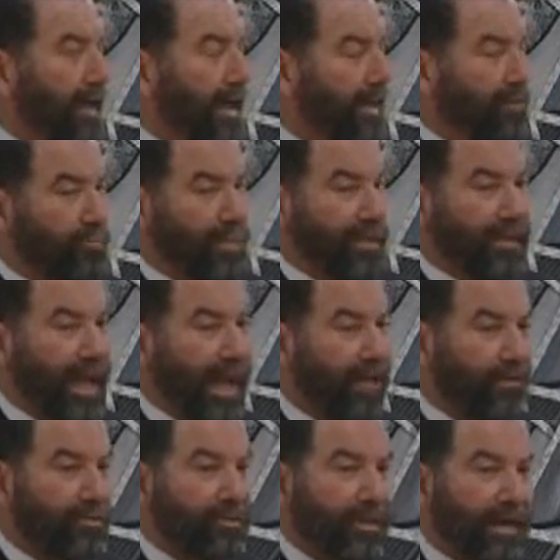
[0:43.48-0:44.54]
As we
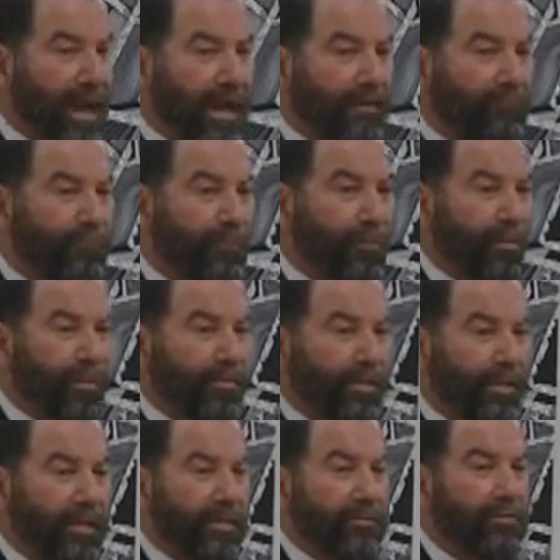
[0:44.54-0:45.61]
gather tonight for
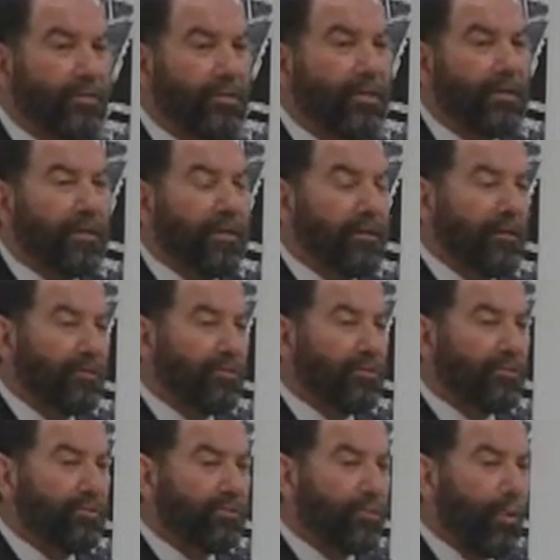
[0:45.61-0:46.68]
the
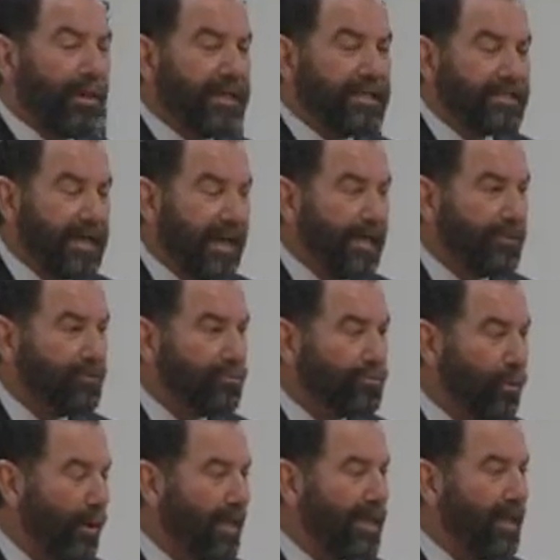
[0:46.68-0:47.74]

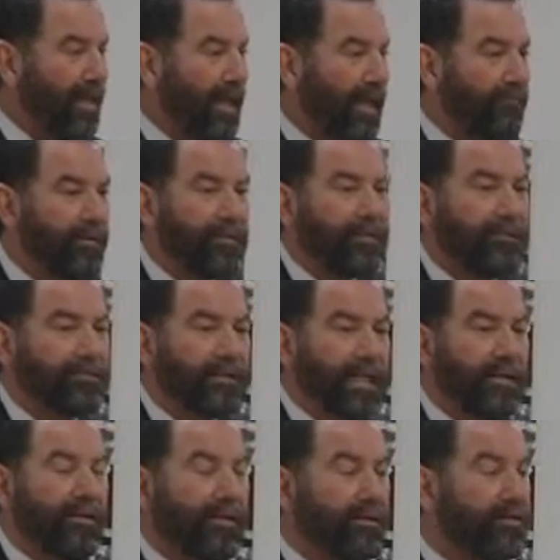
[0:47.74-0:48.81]
2010-2011
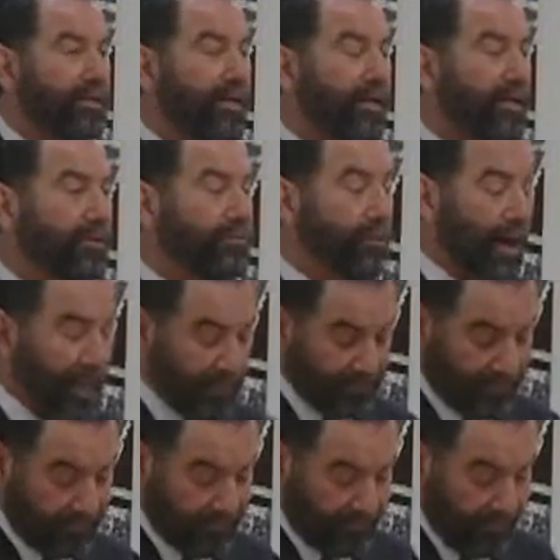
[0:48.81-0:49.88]
State of the City
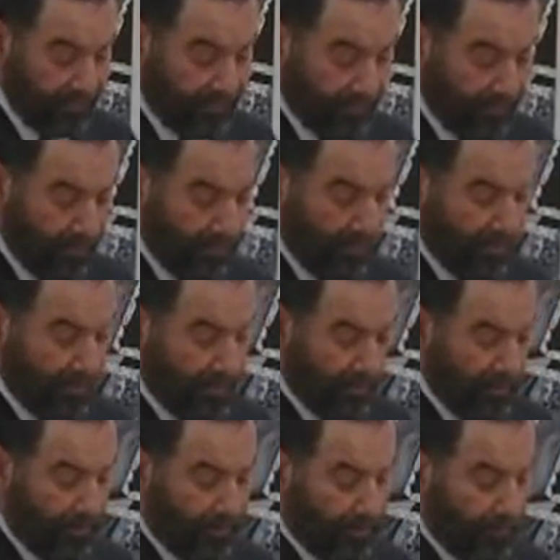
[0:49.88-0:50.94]
address
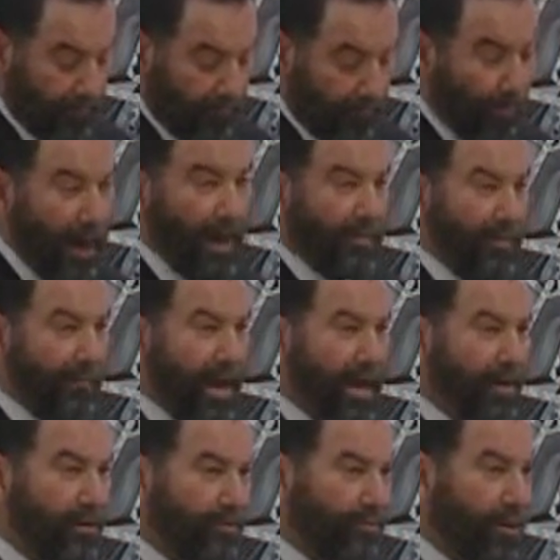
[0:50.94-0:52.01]
by the
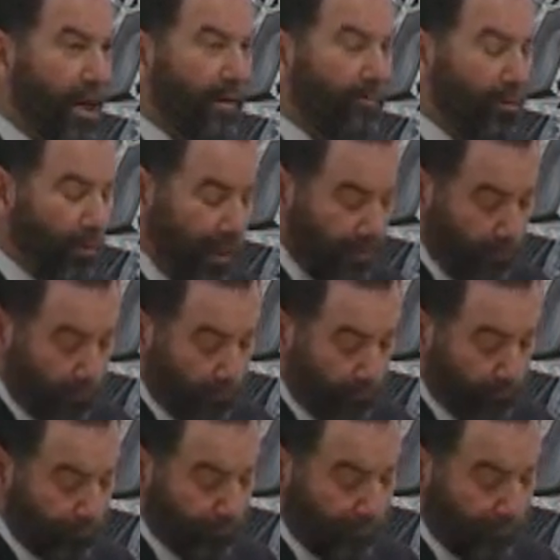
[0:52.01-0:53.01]
Mayor, John Moreno,